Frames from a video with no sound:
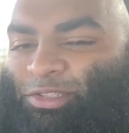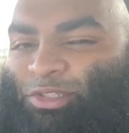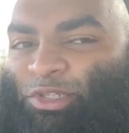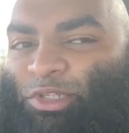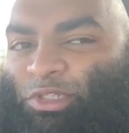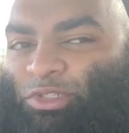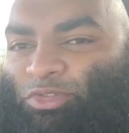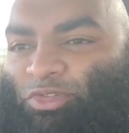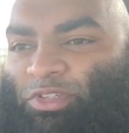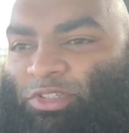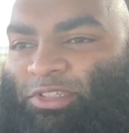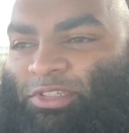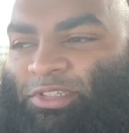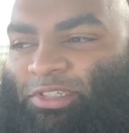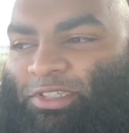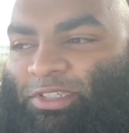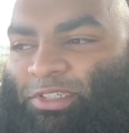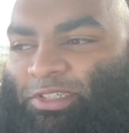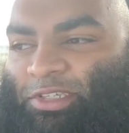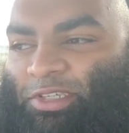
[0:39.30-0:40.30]

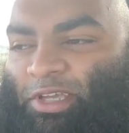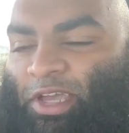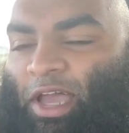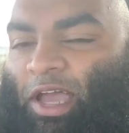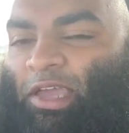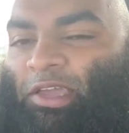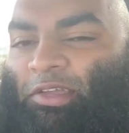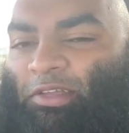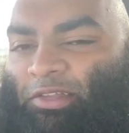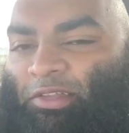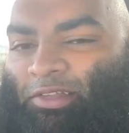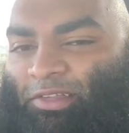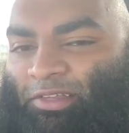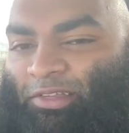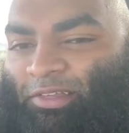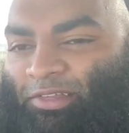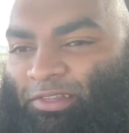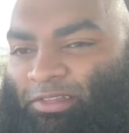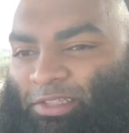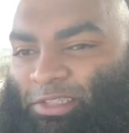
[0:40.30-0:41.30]
children's aisle.
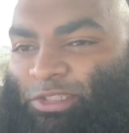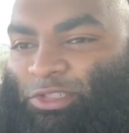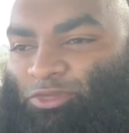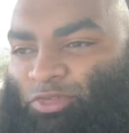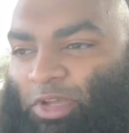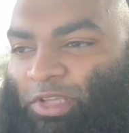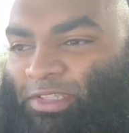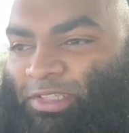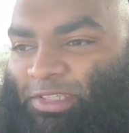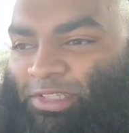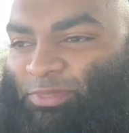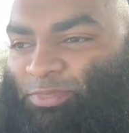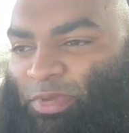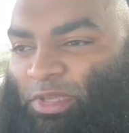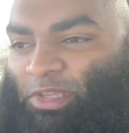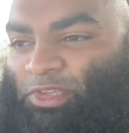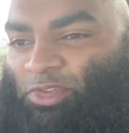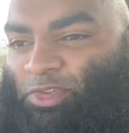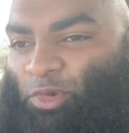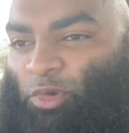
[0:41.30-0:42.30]
This dress is
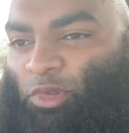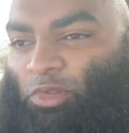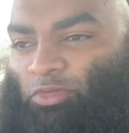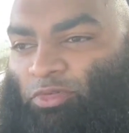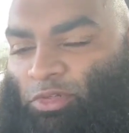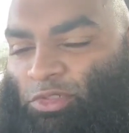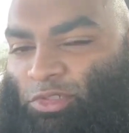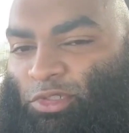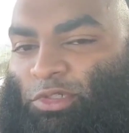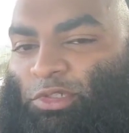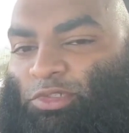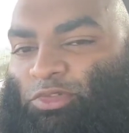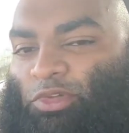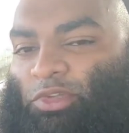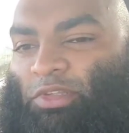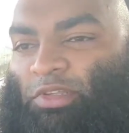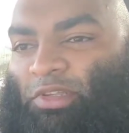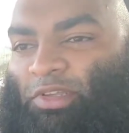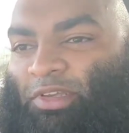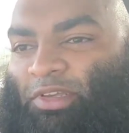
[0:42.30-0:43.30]
being sold for
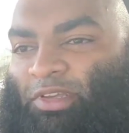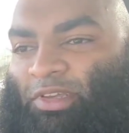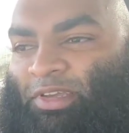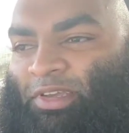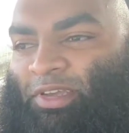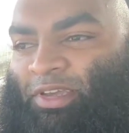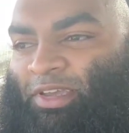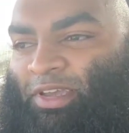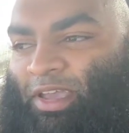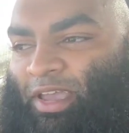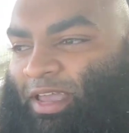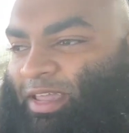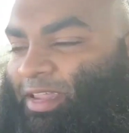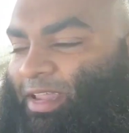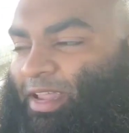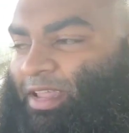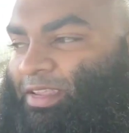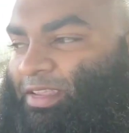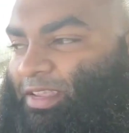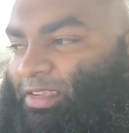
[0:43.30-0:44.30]
children.
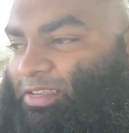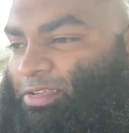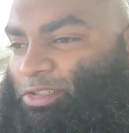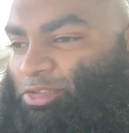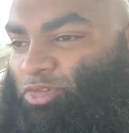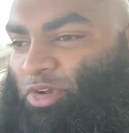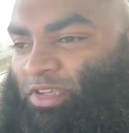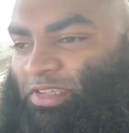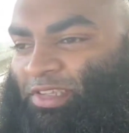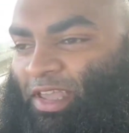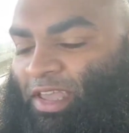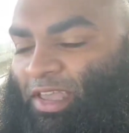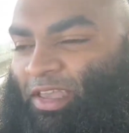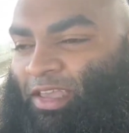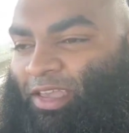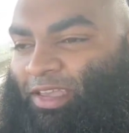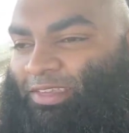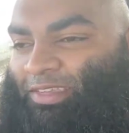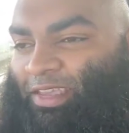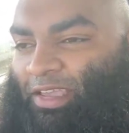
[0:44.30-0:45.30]
And it's a dress
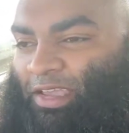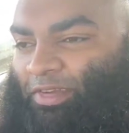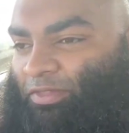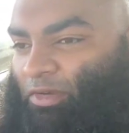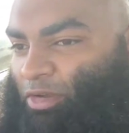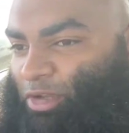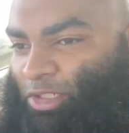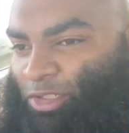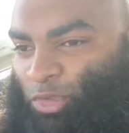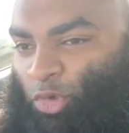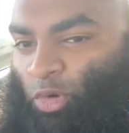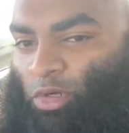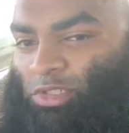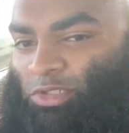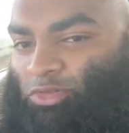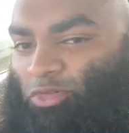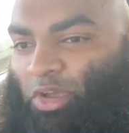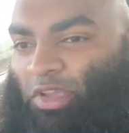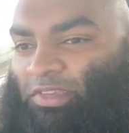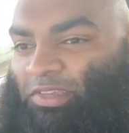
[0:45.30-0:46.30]
that, it's like a very
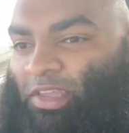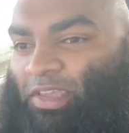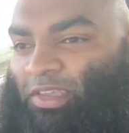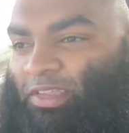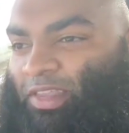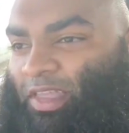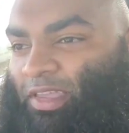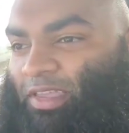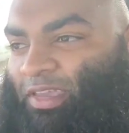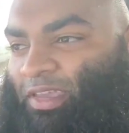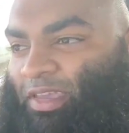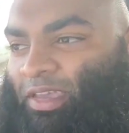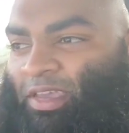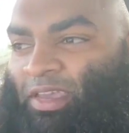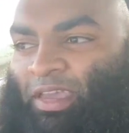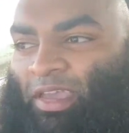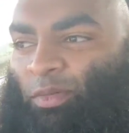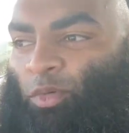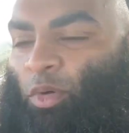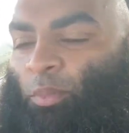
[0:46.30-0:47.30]
short dress. Like
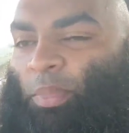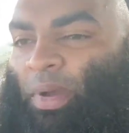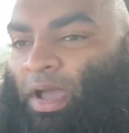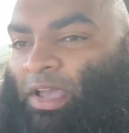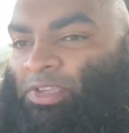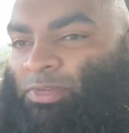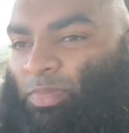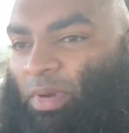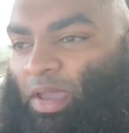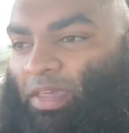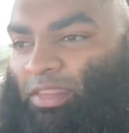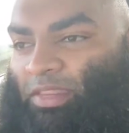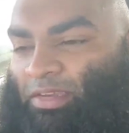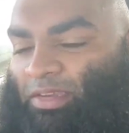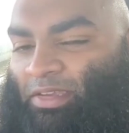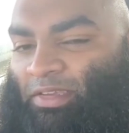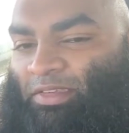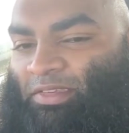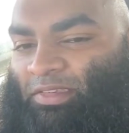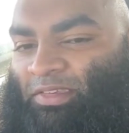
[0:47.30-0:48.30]
it won't pass by
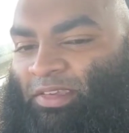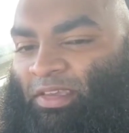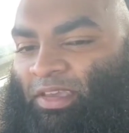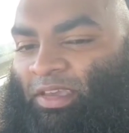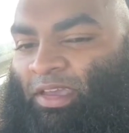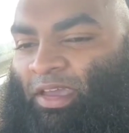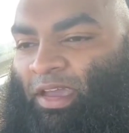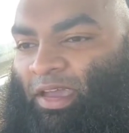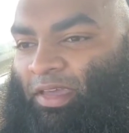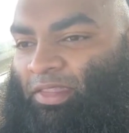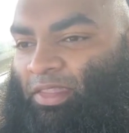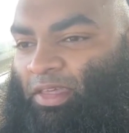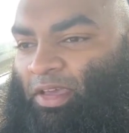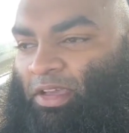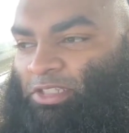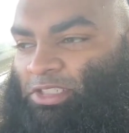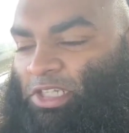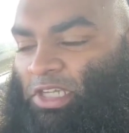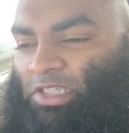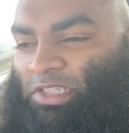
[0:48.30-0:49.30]
the knees, and
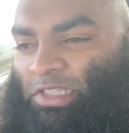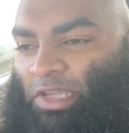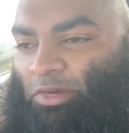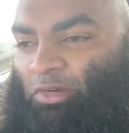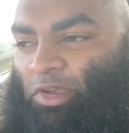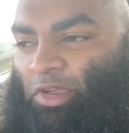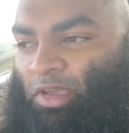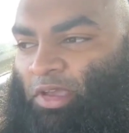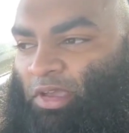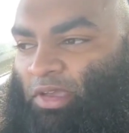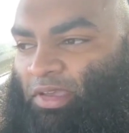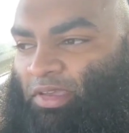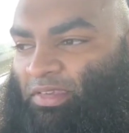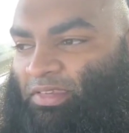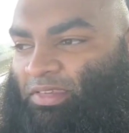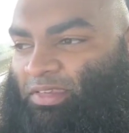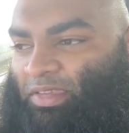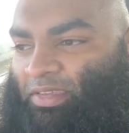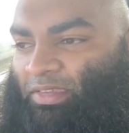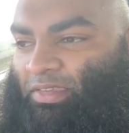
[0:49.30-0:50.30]
the chest area
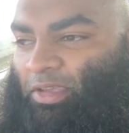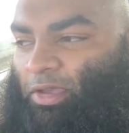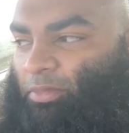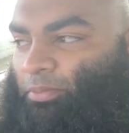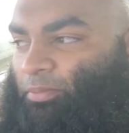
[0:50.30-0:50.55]
is